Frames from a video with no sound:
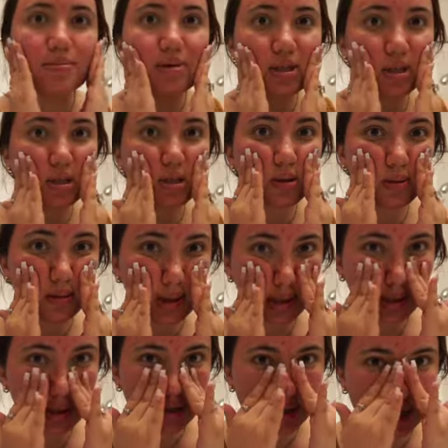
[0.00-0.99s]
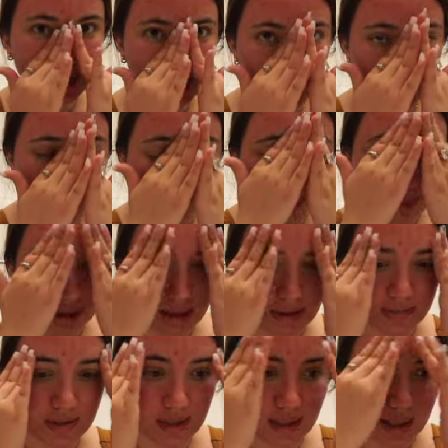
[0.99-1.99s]
been two years since I got my
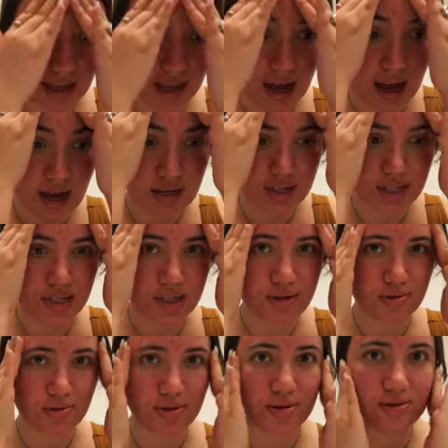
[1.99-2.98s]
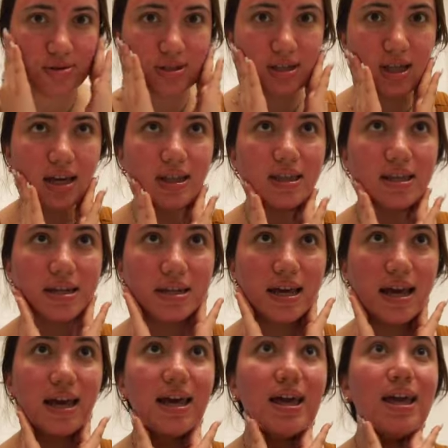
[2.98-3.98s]
lips done. Like actually two years to like the
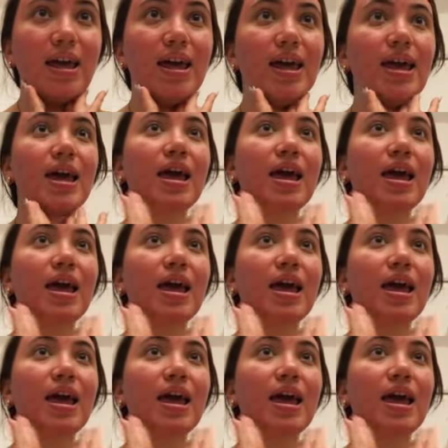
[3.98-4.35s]
day.